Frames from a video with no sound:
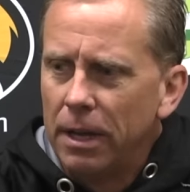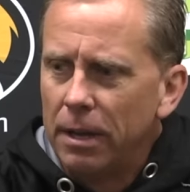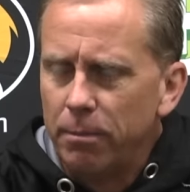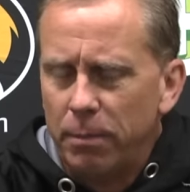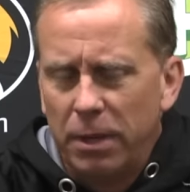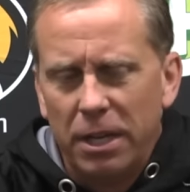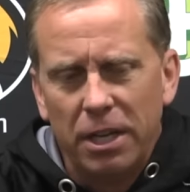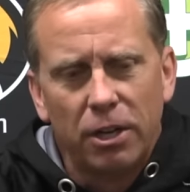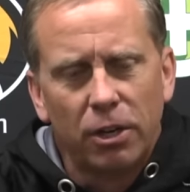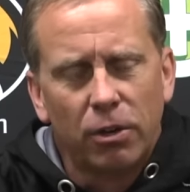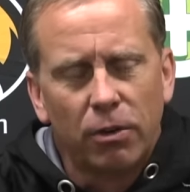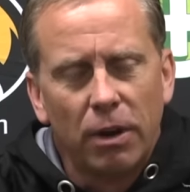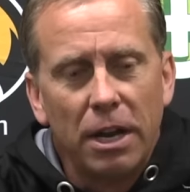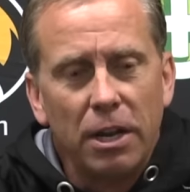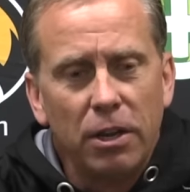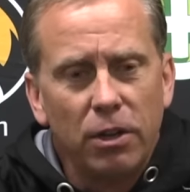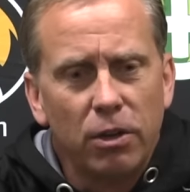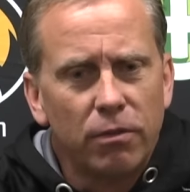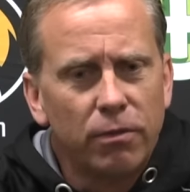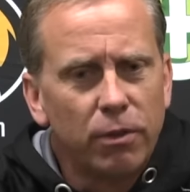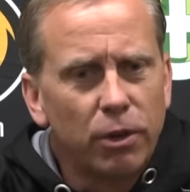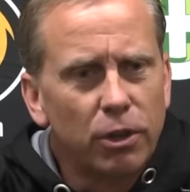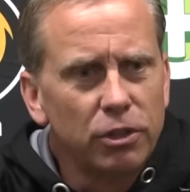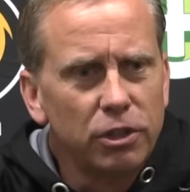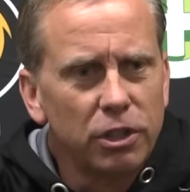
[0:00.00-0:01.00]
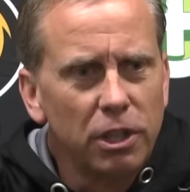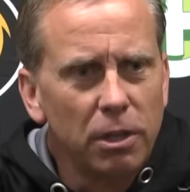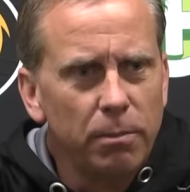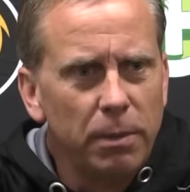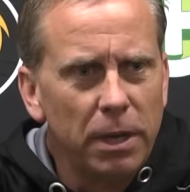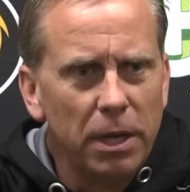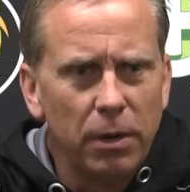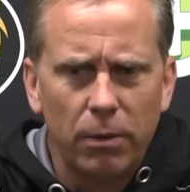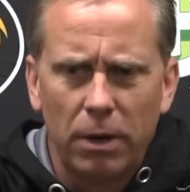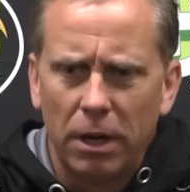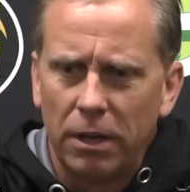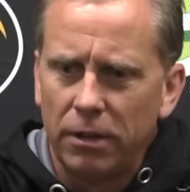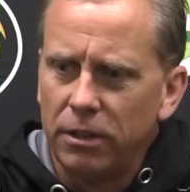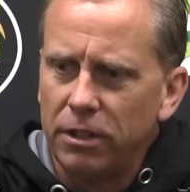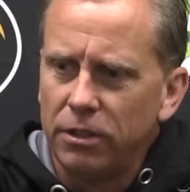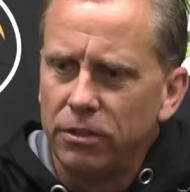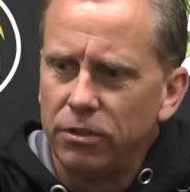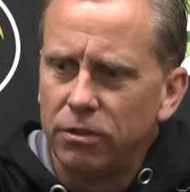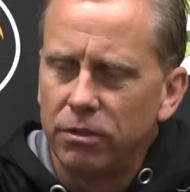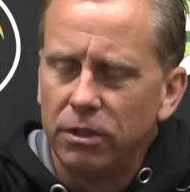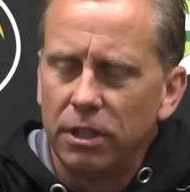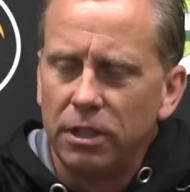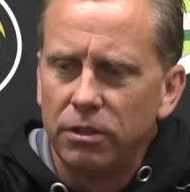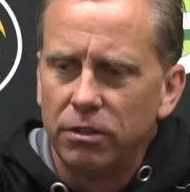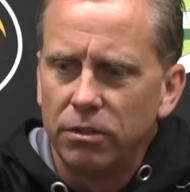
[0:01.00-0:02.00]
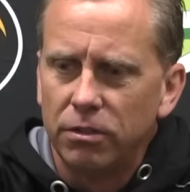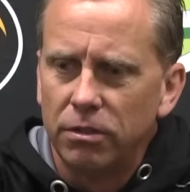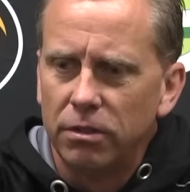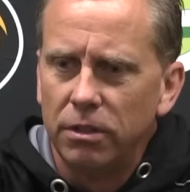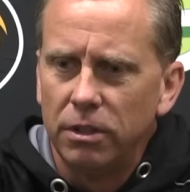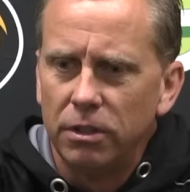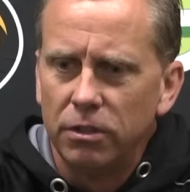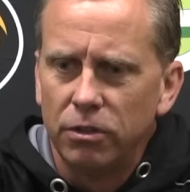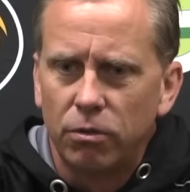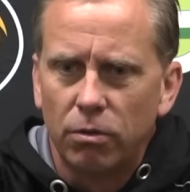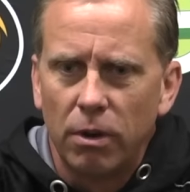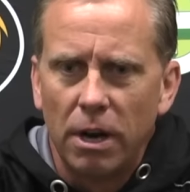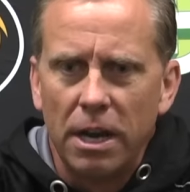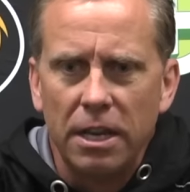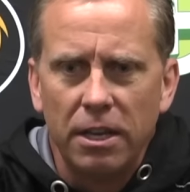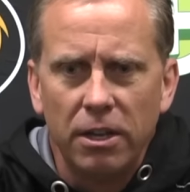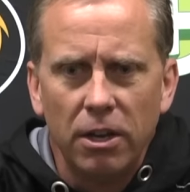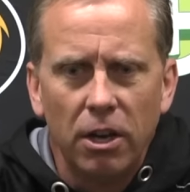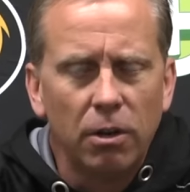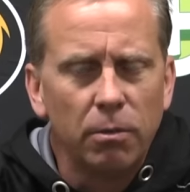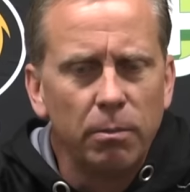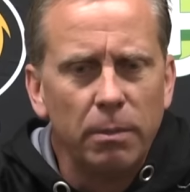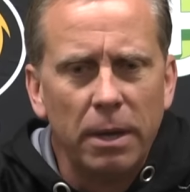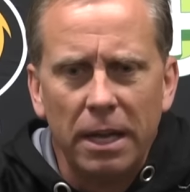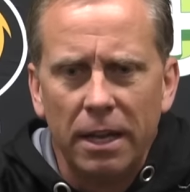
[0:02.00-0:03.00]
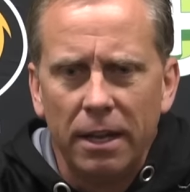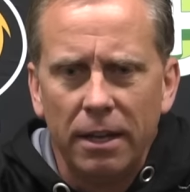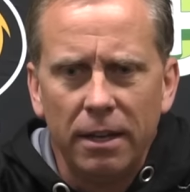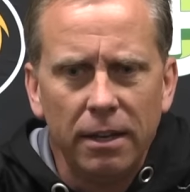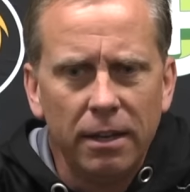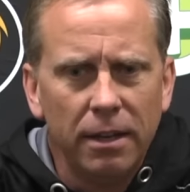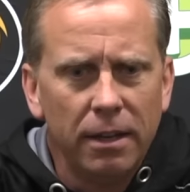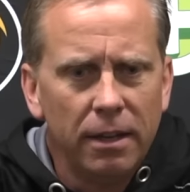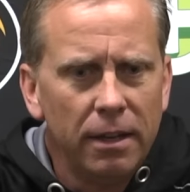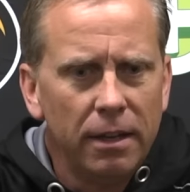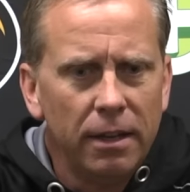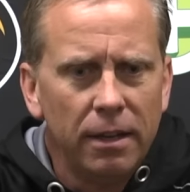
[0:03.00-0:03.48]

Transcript: be at a great university, be around these, these, these great young men.